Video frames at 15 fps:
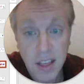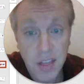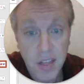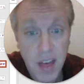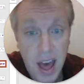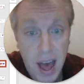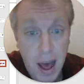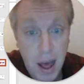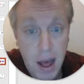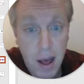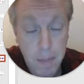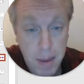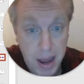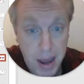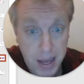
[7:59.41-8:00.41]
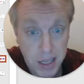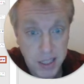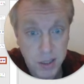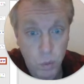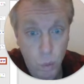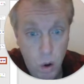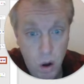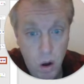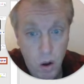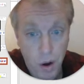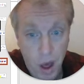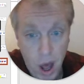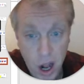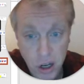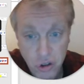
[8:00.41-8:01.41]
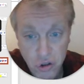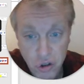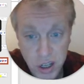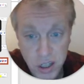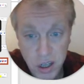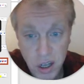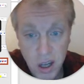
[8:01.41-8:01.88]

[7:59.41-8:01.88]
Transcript: That makes 100,